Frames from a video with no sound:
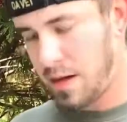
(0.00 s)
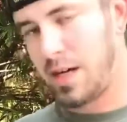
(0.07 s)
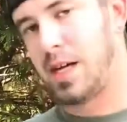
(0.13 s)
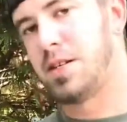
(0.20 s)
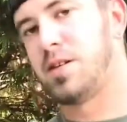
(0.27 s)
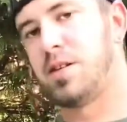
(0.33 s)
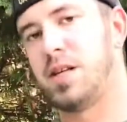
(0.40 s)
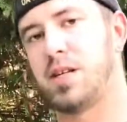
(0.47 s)

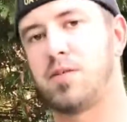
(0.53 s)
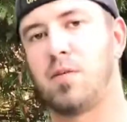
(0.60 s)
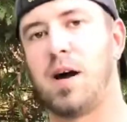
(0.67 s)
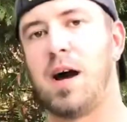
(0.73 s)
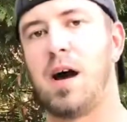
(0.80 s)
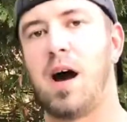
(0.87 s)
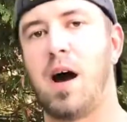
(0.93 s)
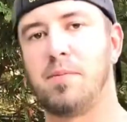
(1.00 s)
that's why
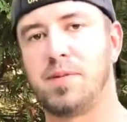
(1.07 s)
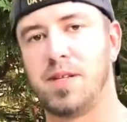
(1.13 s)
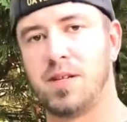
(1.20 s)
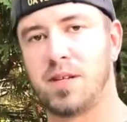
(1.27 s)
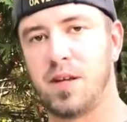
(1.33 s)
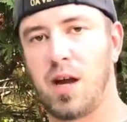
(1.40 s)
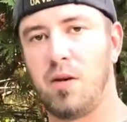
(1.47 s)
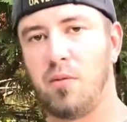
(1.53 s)
I opted
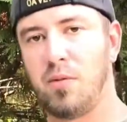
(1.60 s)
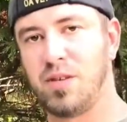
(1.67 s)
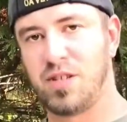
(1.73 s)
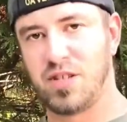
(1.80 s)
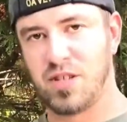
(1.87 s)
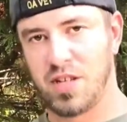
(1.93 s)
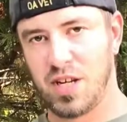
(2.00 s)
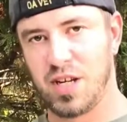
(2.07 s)
to go with
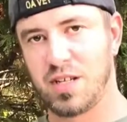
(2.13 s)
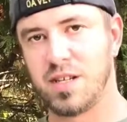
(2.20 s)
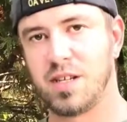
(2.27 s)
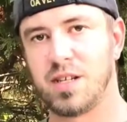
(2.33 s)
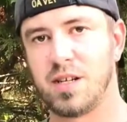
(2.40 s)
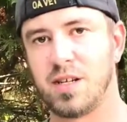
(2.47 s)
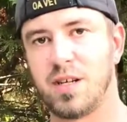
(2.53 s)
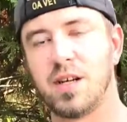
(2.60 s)

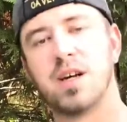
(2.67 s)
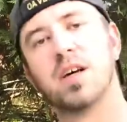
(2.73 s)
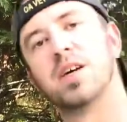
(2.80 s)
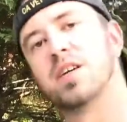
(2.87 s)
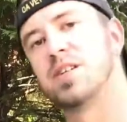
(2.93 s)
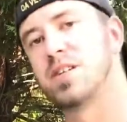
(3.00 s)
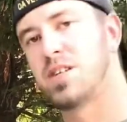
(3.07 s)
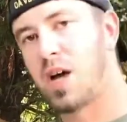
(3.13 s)
just
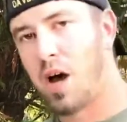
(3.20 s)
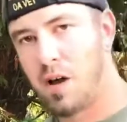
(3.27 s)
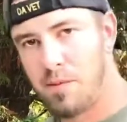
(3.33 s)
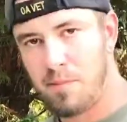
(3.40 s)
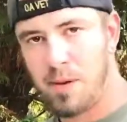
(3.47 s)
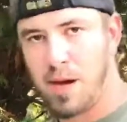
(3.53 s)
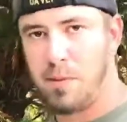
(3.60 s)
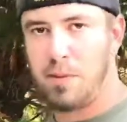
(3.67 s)
salt
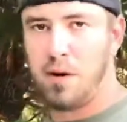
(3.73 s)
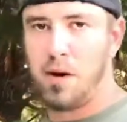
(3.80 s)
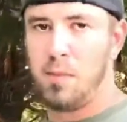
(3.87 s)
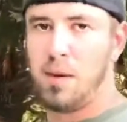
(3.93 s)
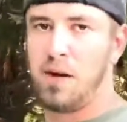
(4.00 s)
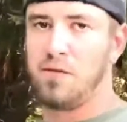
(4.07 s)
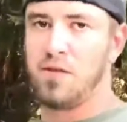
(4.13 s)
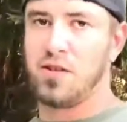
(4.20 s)
and pepper
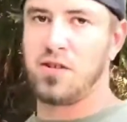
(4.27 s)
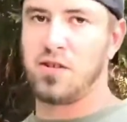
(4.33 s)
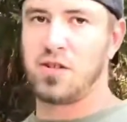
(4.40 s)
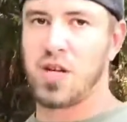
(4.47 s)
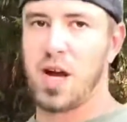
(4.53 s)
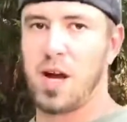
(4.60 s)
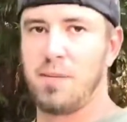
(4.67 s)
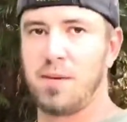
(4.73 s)
on my first
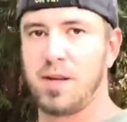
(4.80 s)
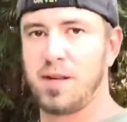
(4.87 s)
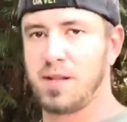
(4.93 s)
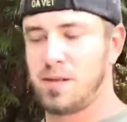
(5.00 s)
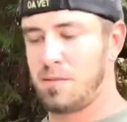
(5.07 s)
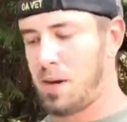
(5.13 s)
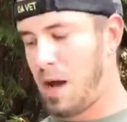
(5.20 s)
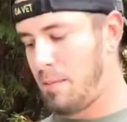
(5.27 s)
try,
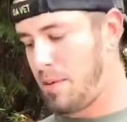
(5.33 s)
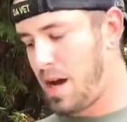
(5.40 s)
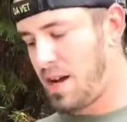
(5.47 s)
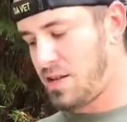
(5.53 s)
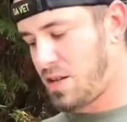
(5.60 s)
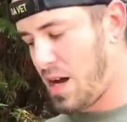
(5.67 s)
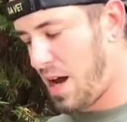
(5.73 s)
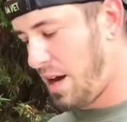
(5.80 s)
because I'm
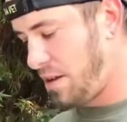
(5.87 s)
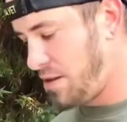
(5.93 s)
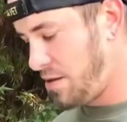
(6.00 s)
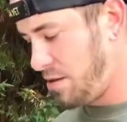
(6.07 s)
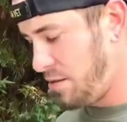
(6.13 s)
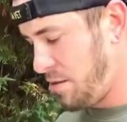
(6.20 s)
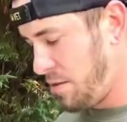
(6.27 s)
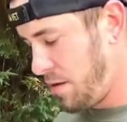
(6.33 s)
not trying
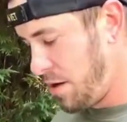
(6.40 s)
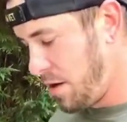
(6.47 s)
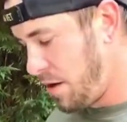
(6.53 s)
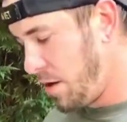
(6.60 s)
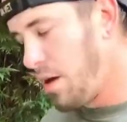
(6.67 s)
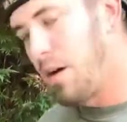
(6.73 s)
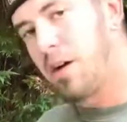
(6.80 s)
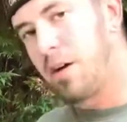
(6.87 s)
to
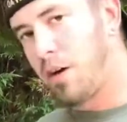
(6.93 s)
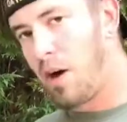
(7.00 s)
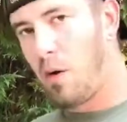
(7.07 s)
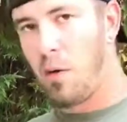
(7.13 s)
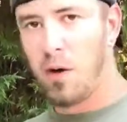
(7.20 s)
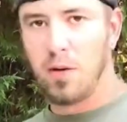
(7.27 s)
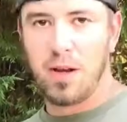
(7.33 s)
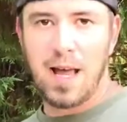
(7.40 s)

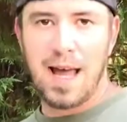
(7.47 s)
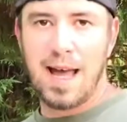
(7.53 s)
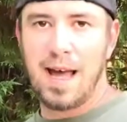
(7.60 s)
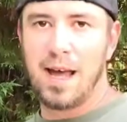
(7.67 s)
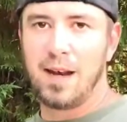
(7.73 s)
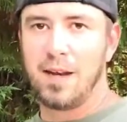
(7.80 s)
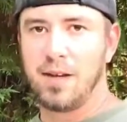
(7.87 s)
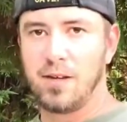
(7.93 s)
go
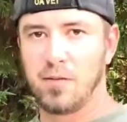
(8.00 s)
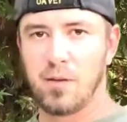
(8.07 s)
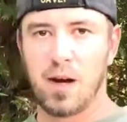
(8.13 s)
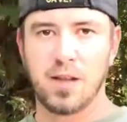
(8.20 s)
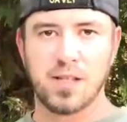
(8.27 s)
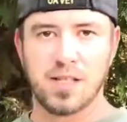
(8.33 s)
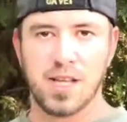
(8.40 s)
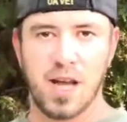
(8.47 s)
online and do
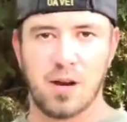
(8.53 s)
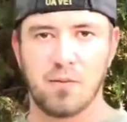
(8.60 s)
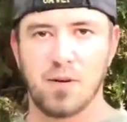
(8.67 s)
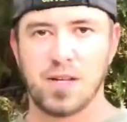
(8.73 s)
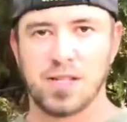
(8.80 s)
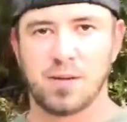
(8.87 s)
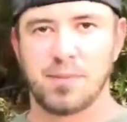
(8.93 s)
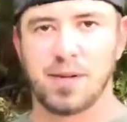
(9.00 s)
all these kind of
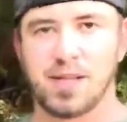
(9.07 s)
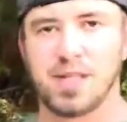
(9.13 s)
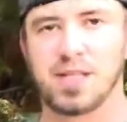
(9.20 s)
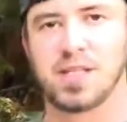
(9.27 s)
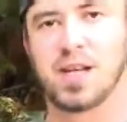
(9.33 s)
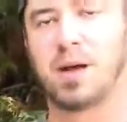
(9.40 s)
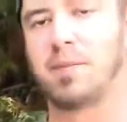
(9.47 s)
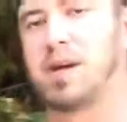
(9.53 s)

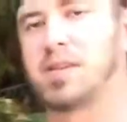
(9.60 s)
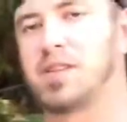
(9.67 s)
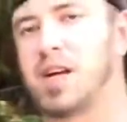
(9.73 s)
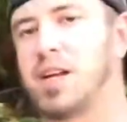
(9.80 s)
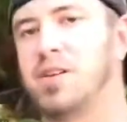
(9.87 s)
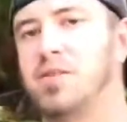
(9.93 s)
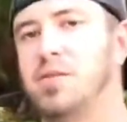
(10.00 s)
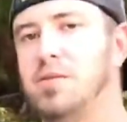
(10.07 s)
recipes, and I'm not
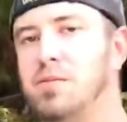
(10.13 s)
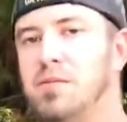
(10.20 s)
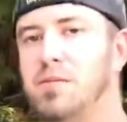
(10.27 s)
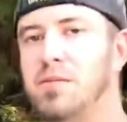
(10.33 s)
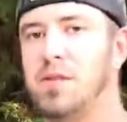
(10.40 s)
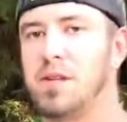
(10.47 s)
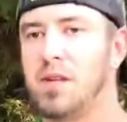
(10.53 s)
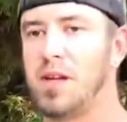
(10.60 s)
trying to do,
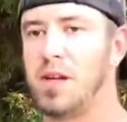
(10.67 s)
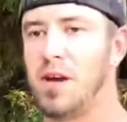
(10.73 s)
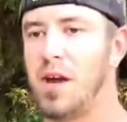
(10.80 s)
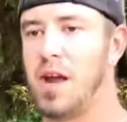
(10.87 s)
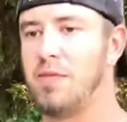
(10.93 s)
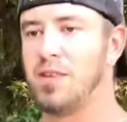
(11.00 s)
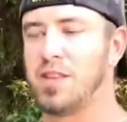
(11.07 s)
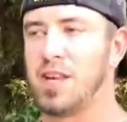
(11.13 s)
you know,
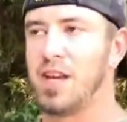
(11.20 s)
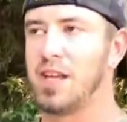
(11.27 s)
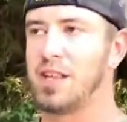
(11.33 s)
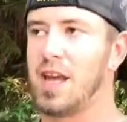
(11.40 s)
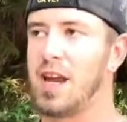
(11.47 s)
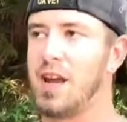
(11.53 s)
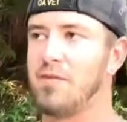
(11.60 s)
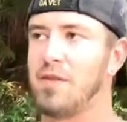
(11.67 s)

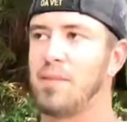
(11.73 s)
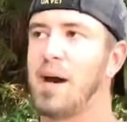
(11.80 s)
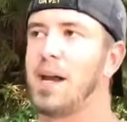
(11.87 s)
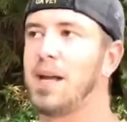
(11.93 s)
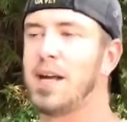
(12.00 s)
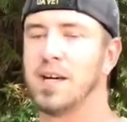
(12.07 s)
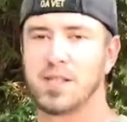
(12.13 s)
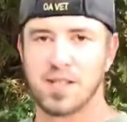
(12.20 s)
everything that
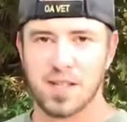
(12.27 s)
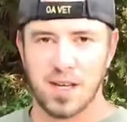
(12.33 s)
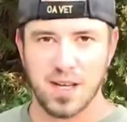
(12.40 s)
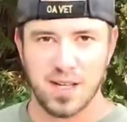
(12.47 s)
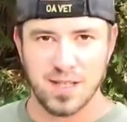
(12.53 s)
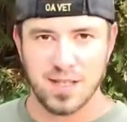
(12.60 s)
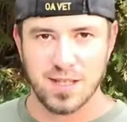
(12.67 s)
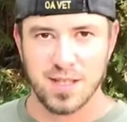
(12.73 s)
everybody else
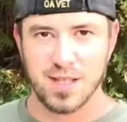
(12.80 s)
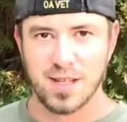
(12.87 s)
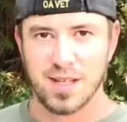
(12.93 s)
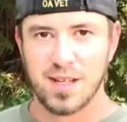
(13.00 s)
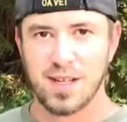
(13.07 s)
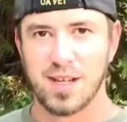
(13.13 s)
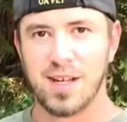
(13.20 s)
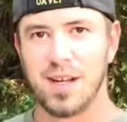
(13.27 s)
does,
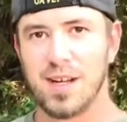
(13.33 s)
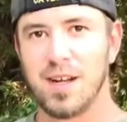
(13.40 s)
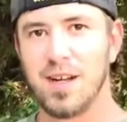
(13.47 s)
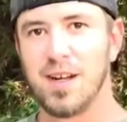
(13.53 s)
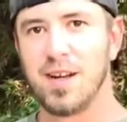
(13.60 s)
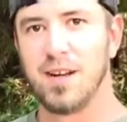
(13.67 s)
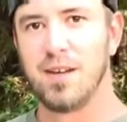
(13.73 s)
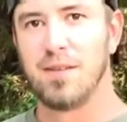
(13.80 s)

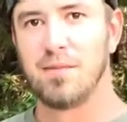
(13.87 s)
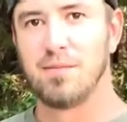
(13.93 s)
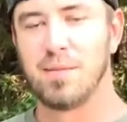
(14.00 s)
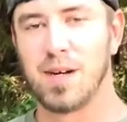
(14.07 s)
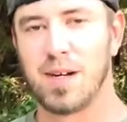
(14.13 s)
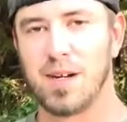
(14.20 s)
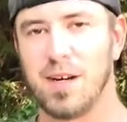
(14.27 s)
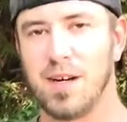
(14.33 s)

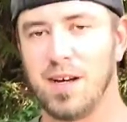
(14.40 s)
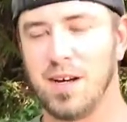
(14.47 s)
but